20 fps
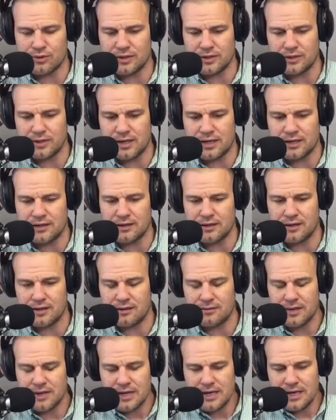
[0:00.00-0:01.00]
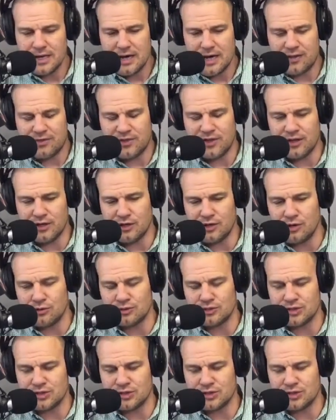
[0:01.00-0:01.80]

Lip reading: And I think, you know,